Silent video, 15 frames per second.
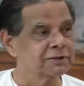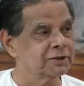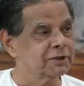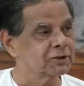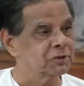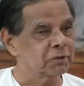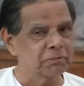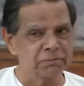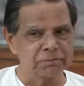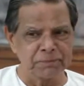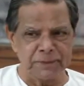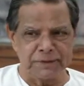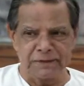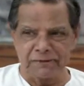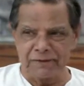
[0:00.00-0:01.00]
She is so
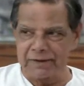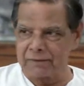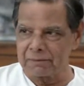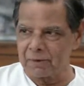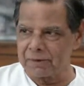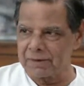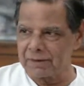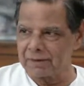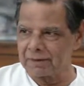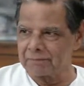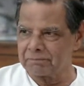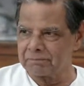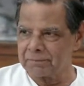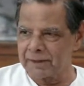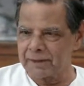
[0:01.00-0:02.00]
specific about it,
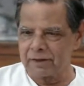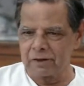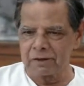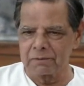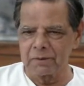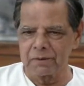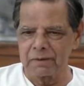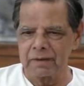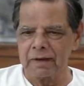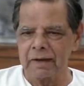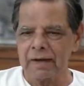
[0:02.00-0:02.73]
particular one,